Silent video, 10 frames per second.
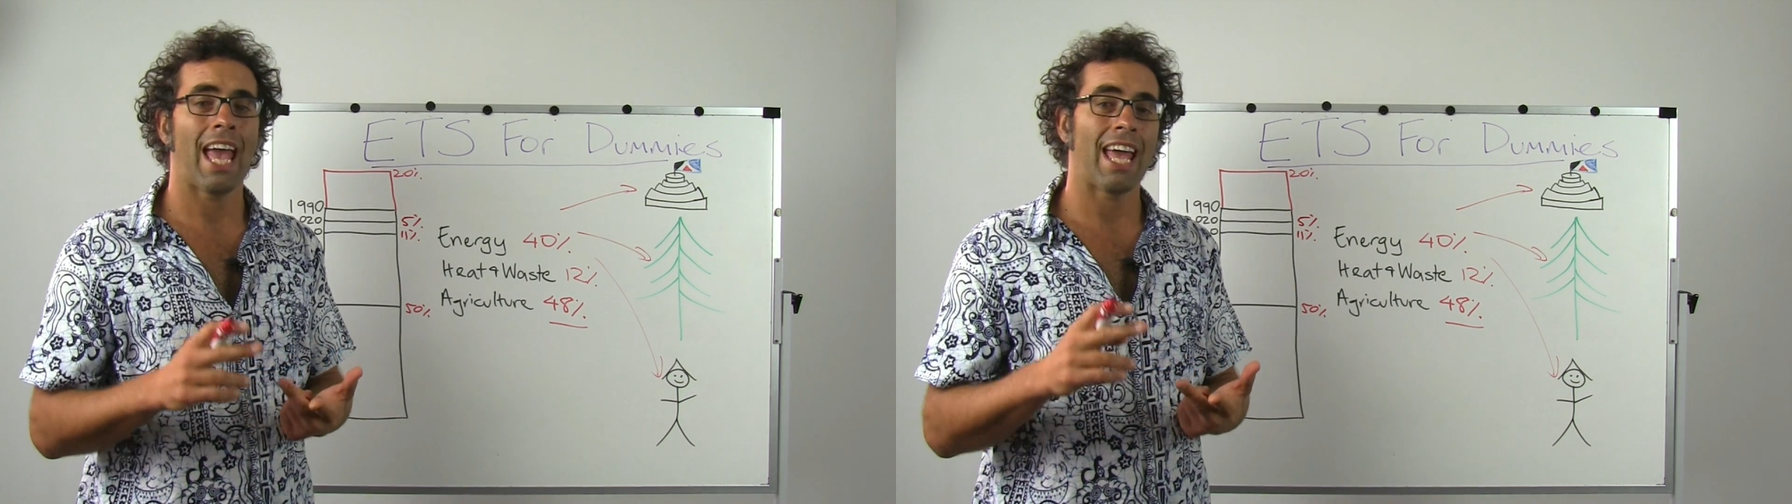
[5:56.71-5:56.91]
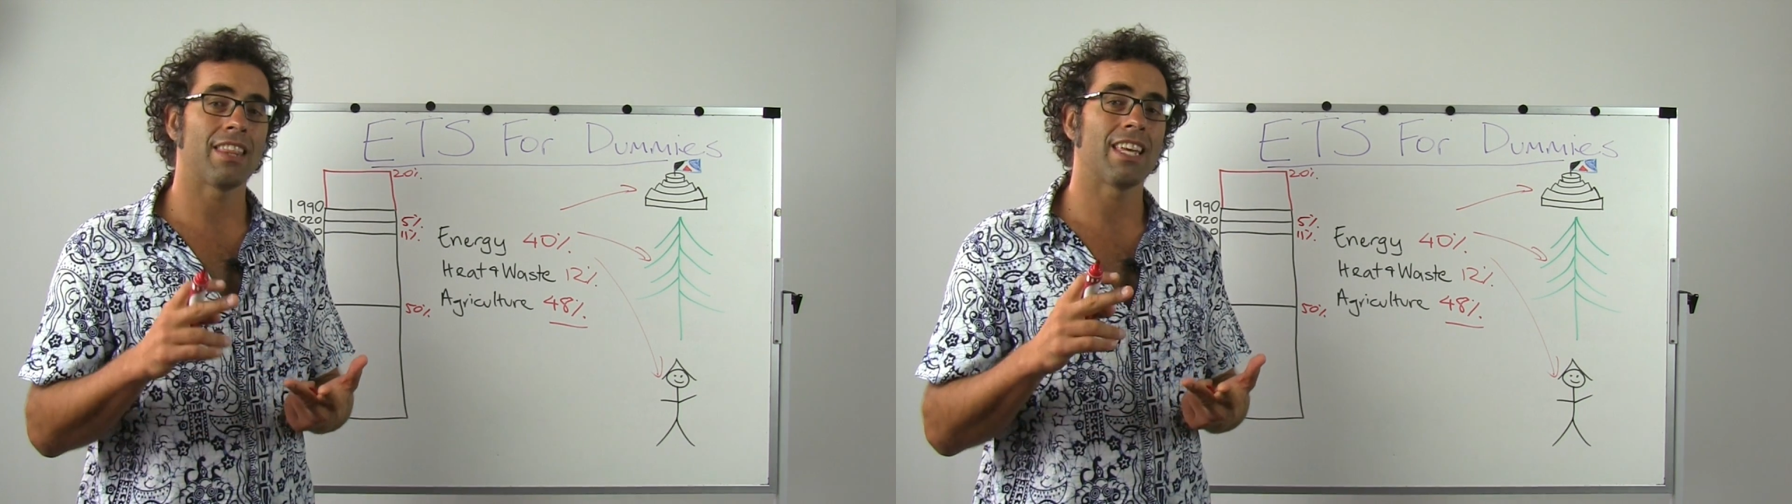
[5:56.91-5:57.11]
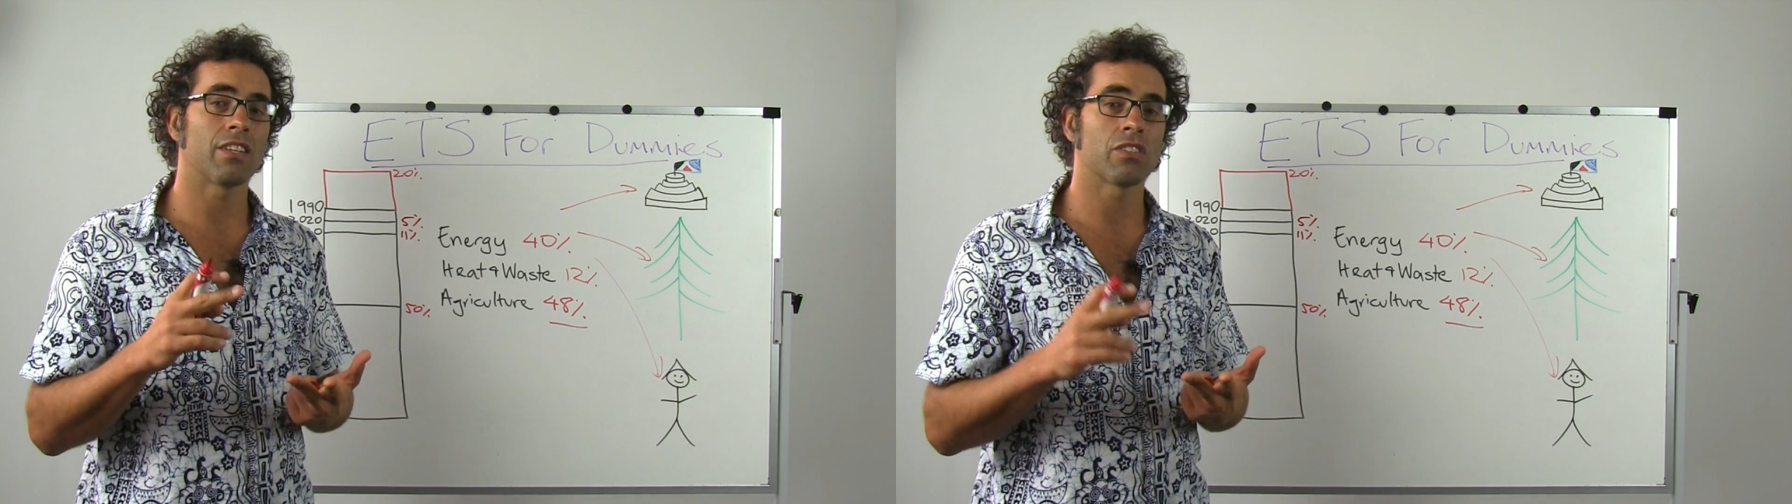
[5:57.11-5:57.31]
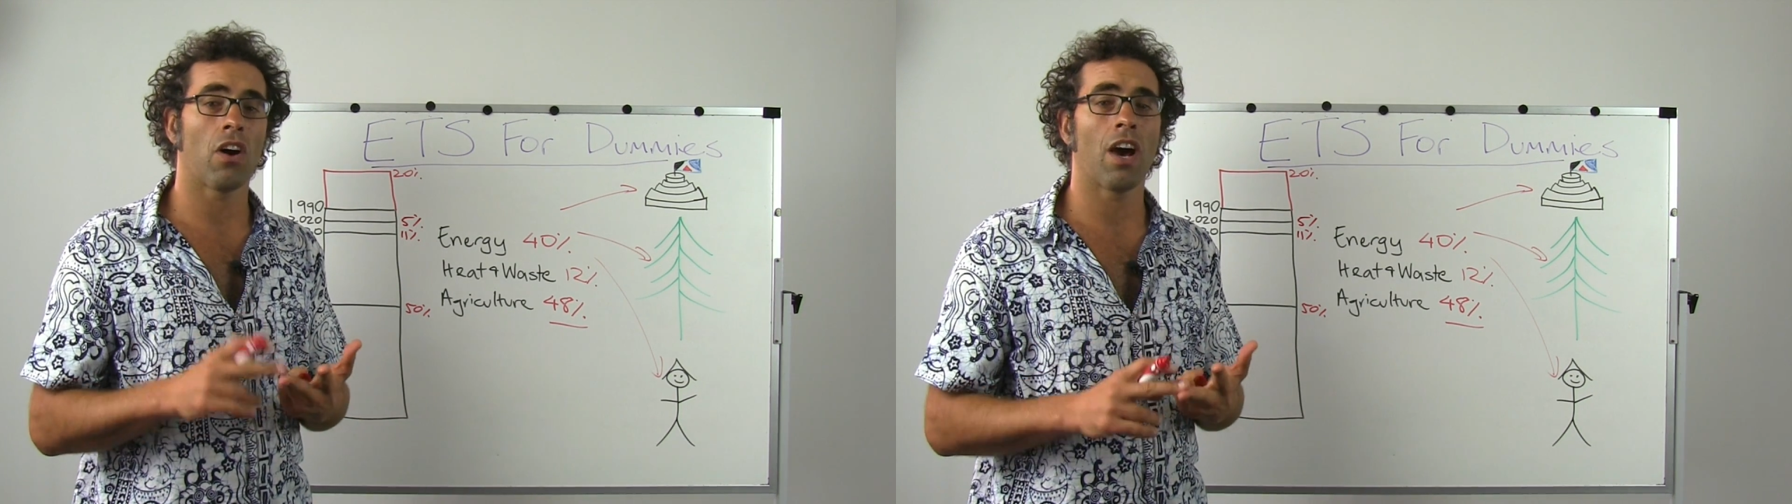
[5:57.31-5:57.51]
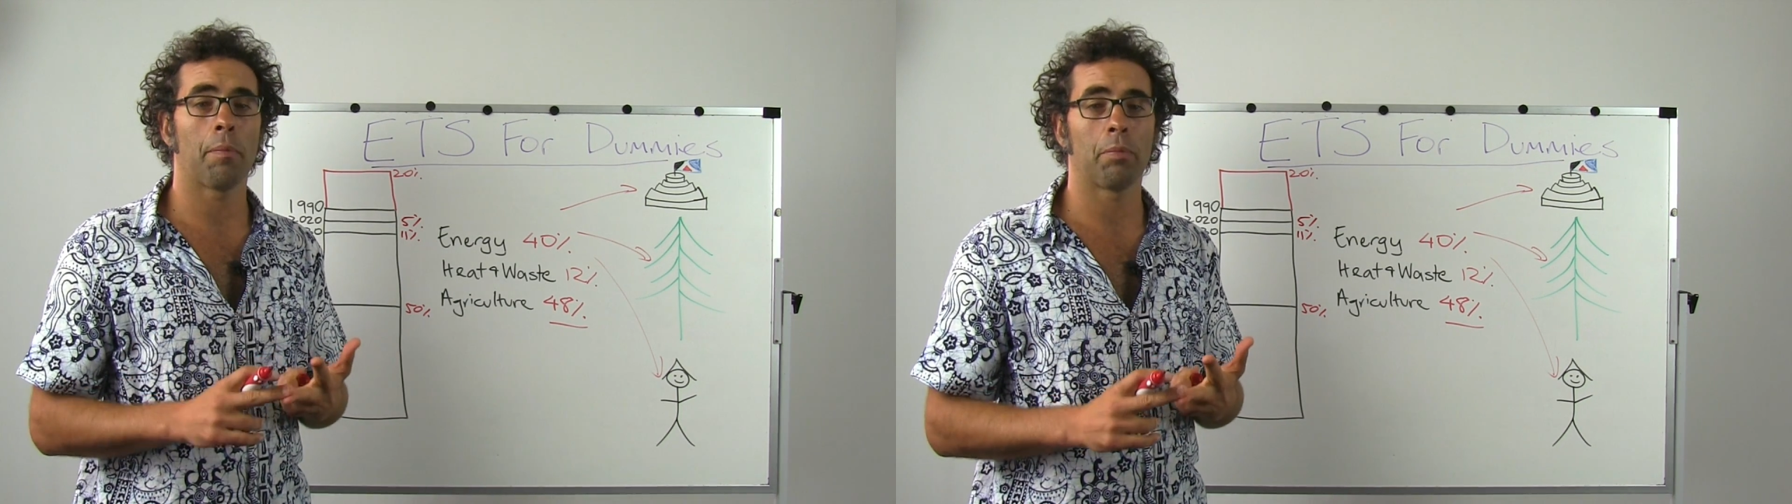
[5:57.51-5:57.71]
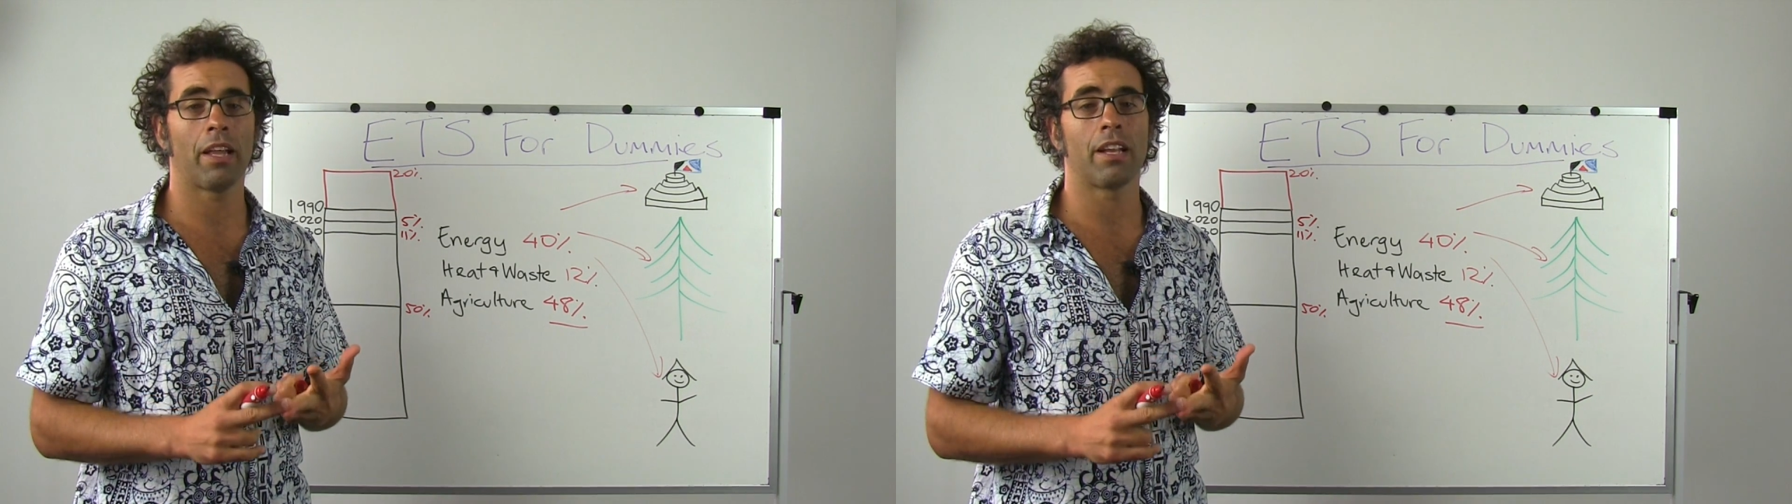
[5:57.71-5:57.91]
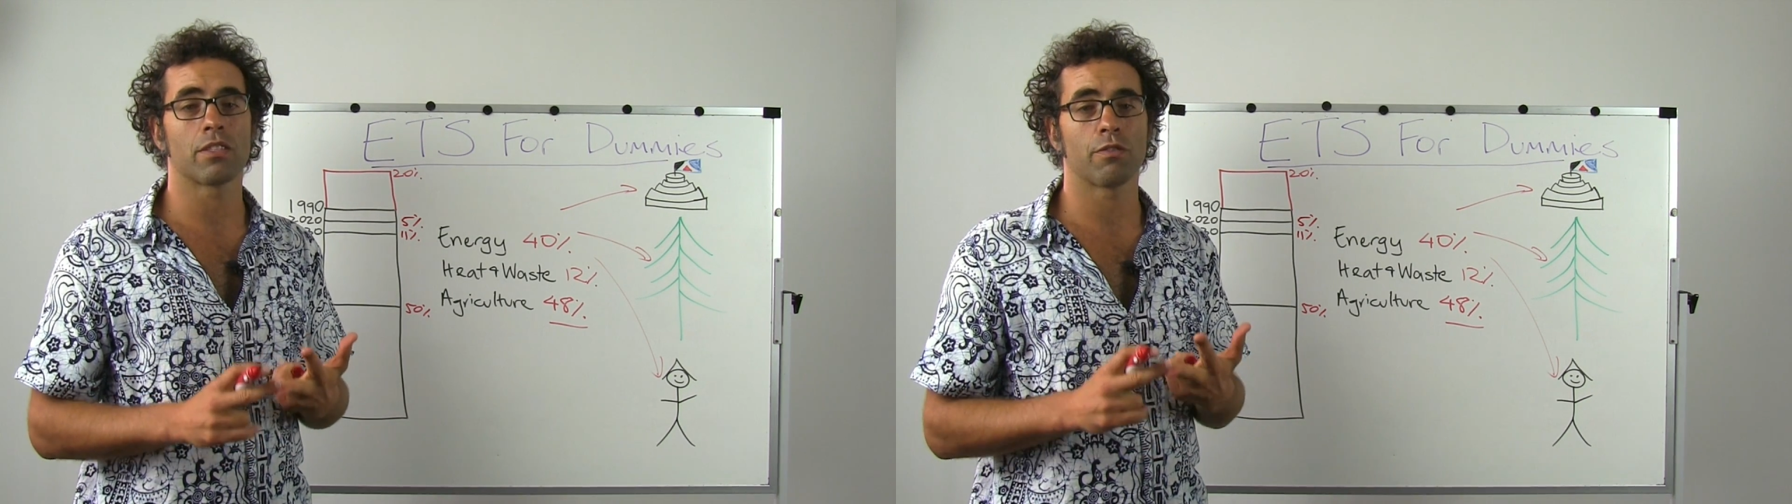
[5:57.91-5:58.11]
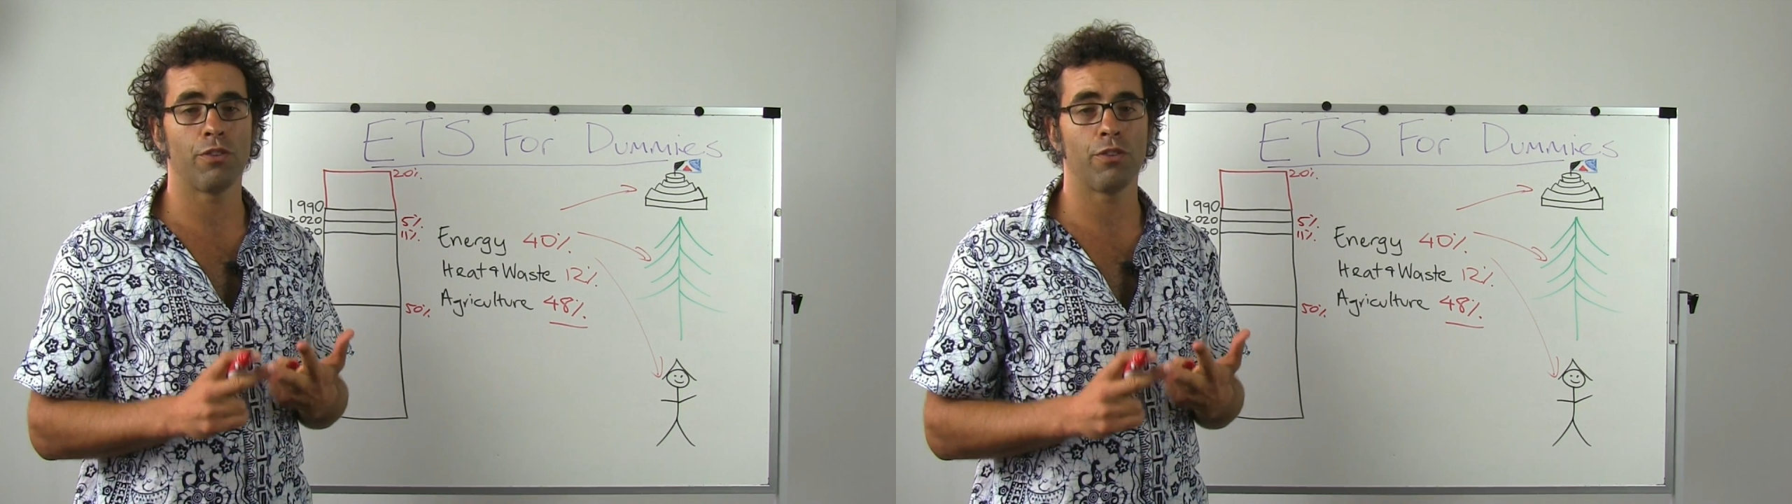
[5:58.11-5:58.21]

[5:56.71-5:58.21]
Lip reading: and the entire planet's